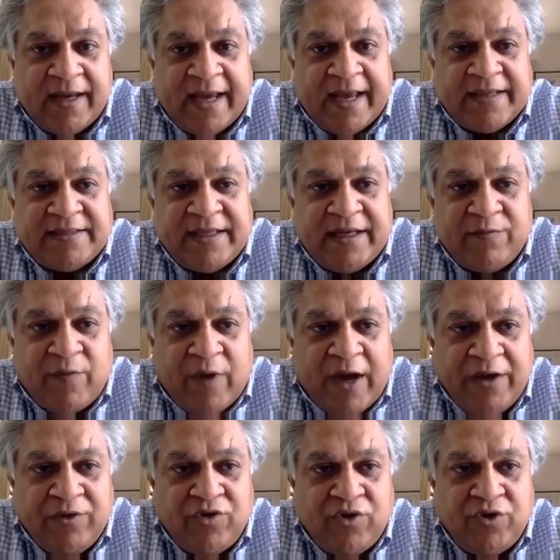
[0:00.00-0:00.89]
and said,
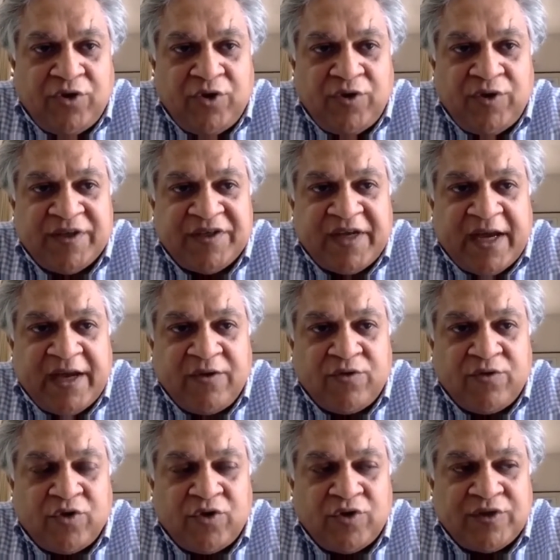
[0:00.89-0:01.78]
why don't you
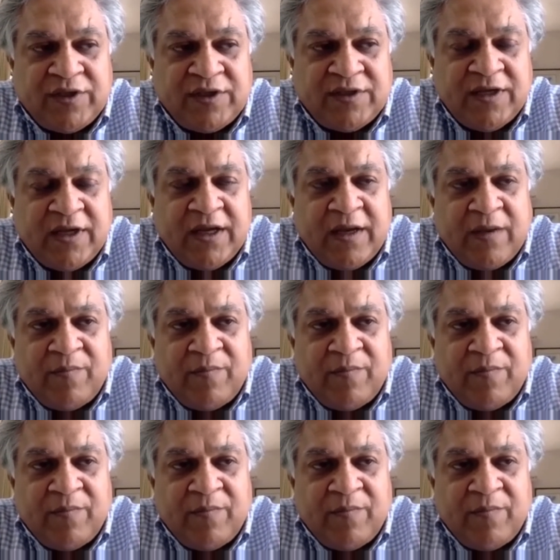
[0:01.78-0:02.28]
design courses?